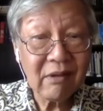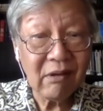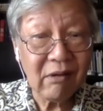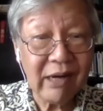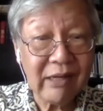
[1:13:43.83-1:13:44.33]

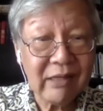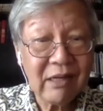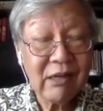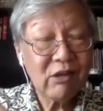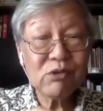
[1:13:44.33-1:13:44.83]
All right?
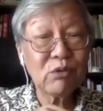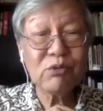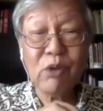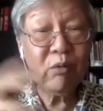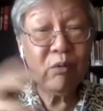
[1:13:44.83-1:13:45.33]
So
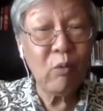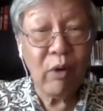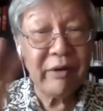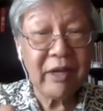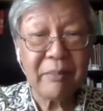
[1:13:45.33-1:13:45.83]
don't
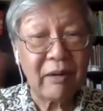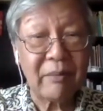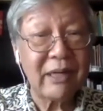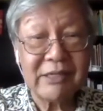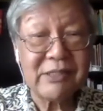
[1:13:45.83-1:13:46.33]
worry about
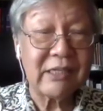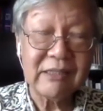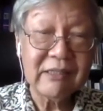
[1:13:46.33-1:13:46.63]
Malaysia.